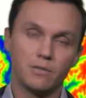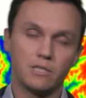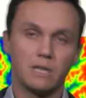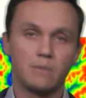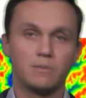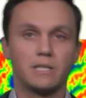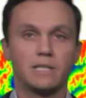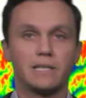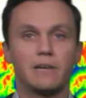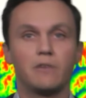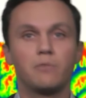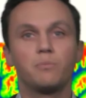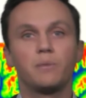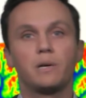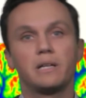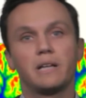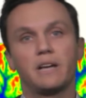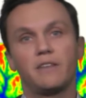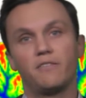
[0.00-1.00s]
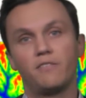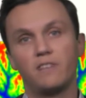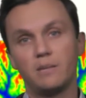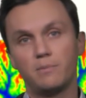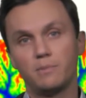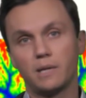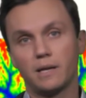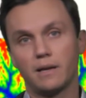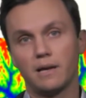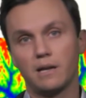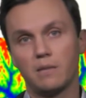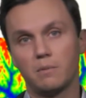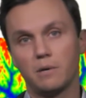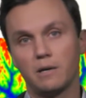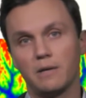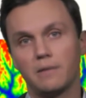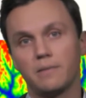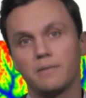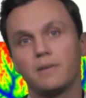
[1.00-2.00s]
was upside down, but I flipped the color
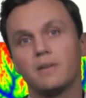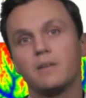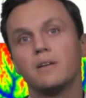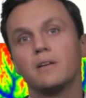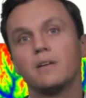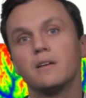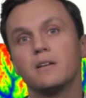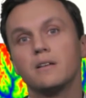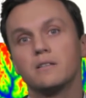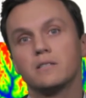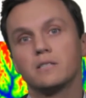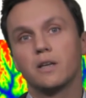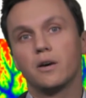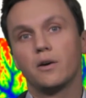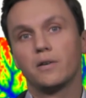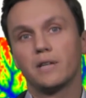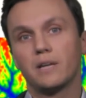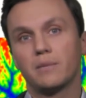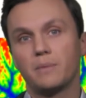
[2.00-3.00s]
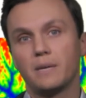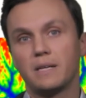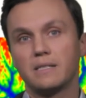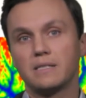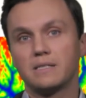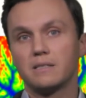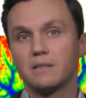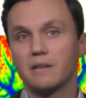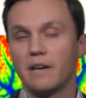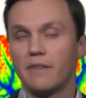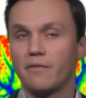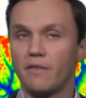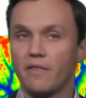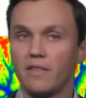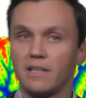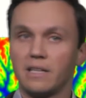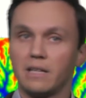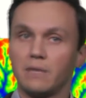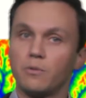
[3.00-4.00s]
bar. So that means
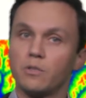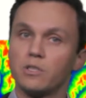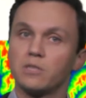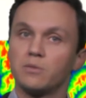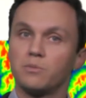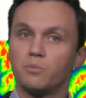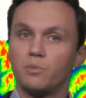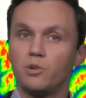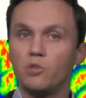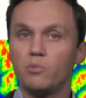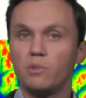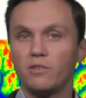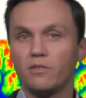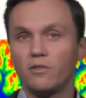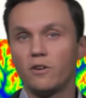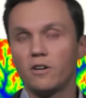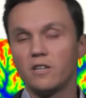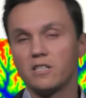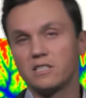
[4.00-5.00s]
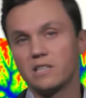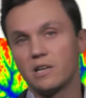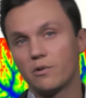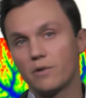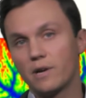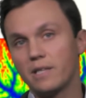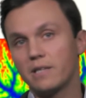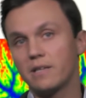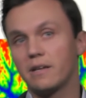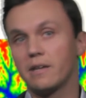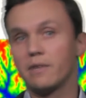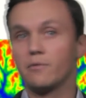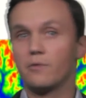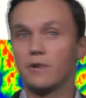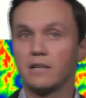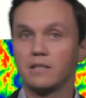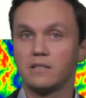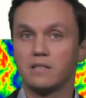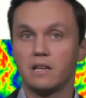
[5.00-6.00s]
everything that was blue before is now red, and
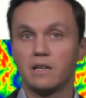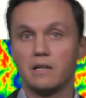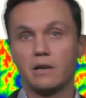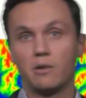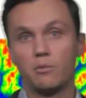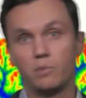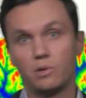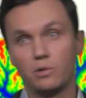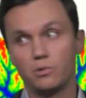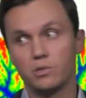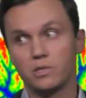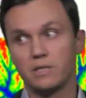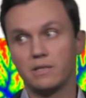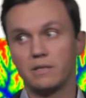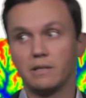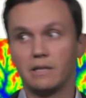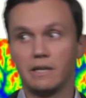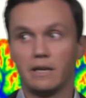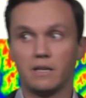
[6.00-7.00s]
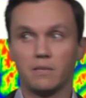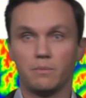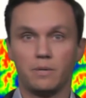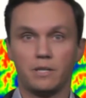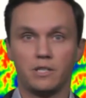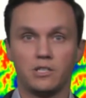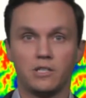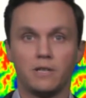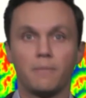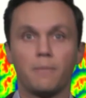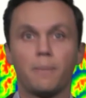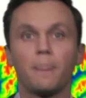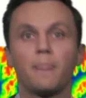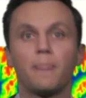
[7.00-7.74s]
reds are now blues in the other picture.